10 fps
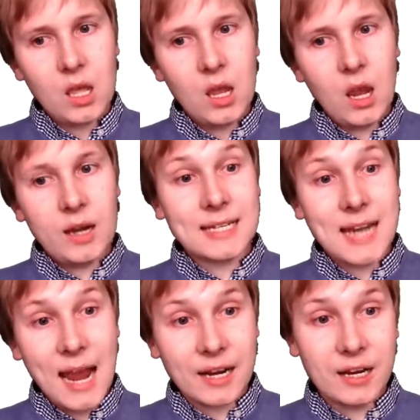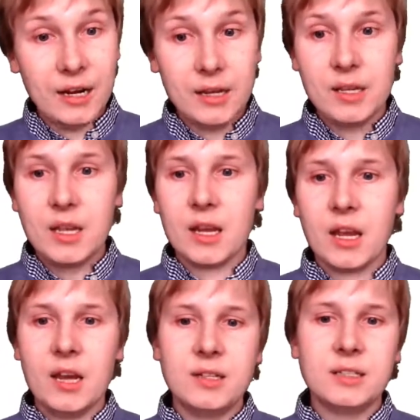An attacker
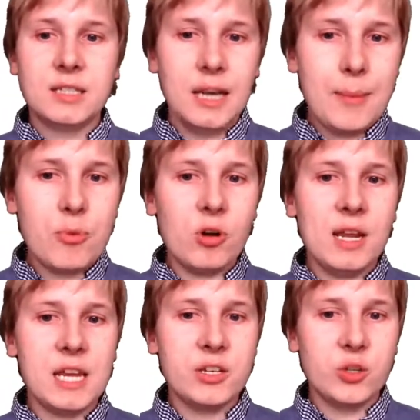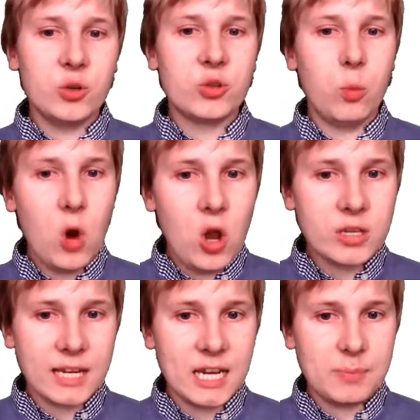can deliberately induce the
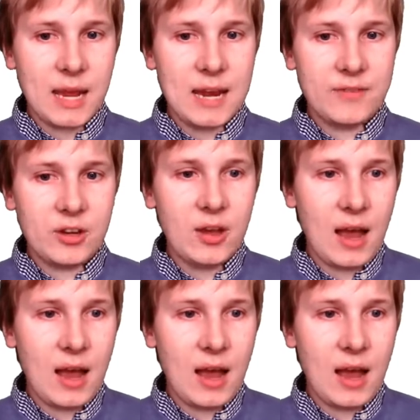worst case behavior